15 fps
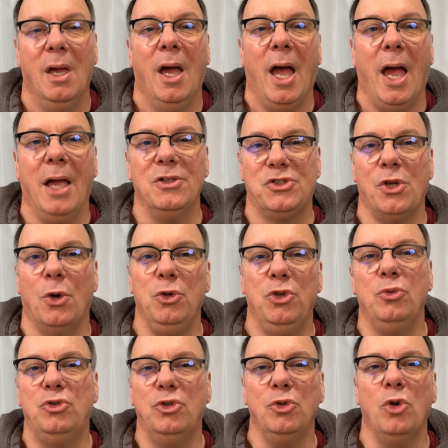And so you
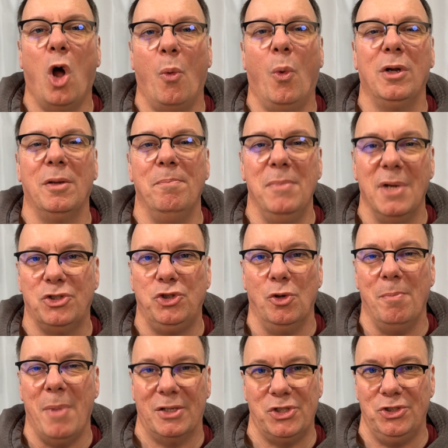do not want to mix your
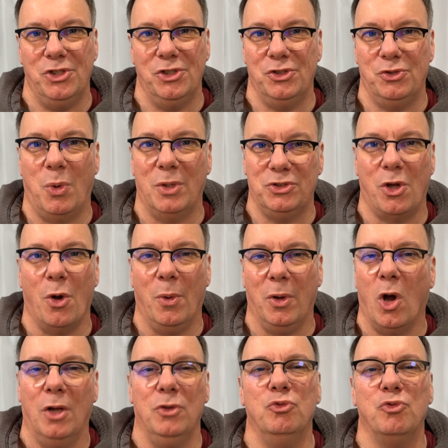messages once going
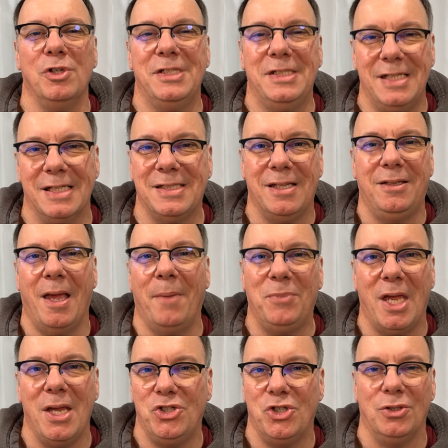on. Resist the
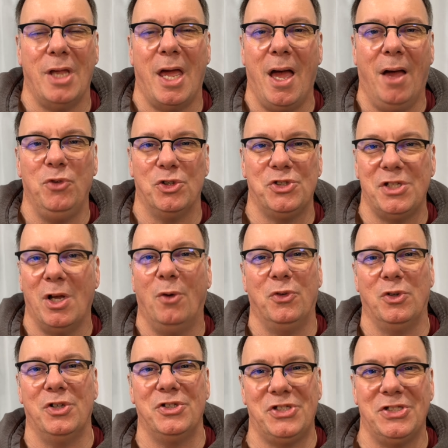temptation to have yourself or
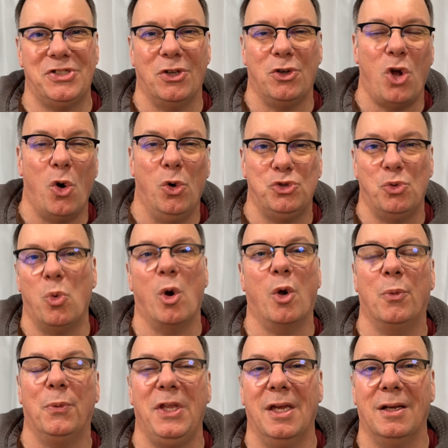an assistant coach work
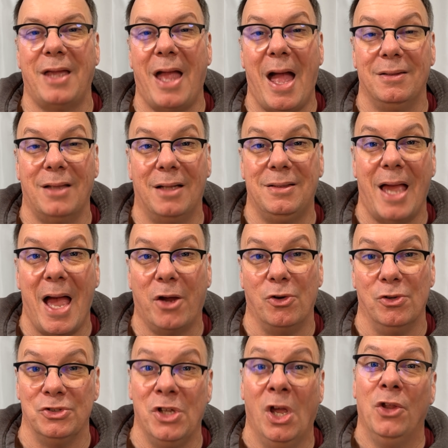with the
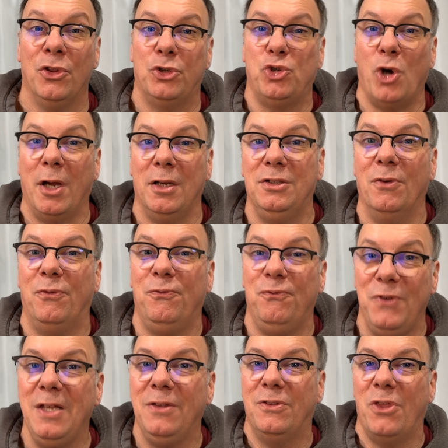attackers to try to
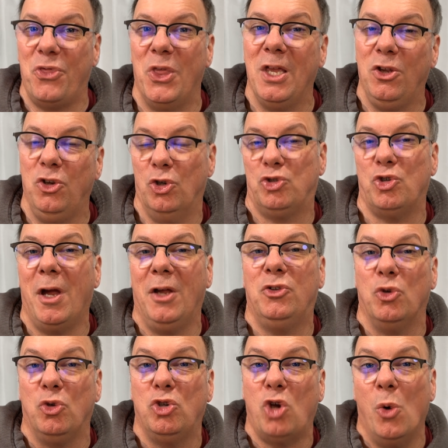defeat the thing you're trying
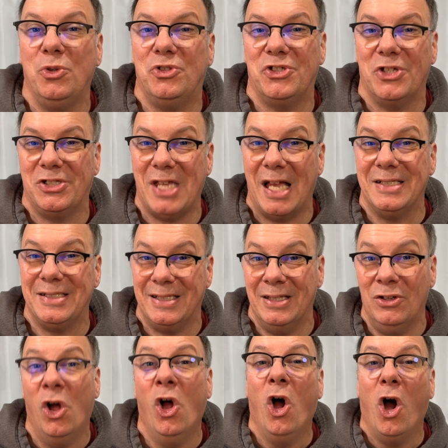to coach success
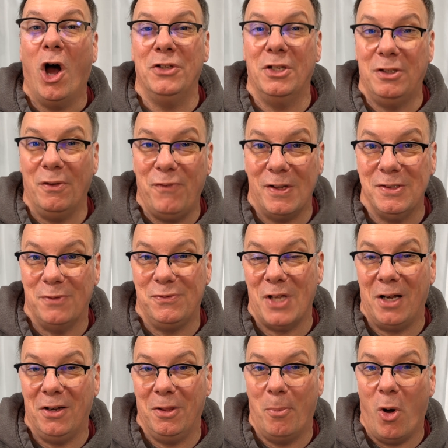in on the defensive
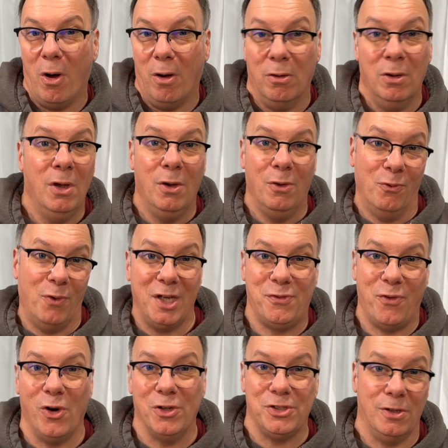side of the ball. Vice
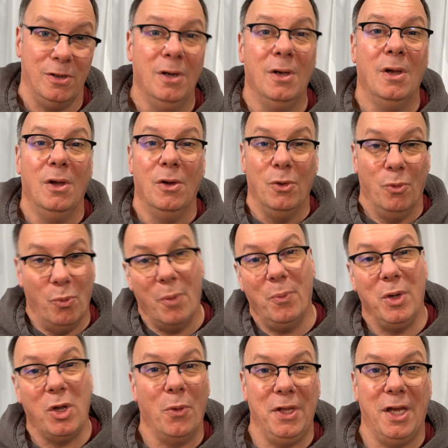versa, when we
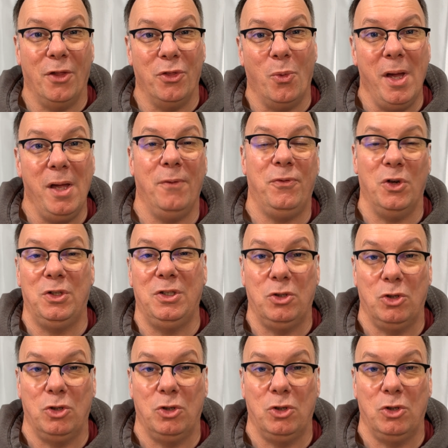go the other way, if you're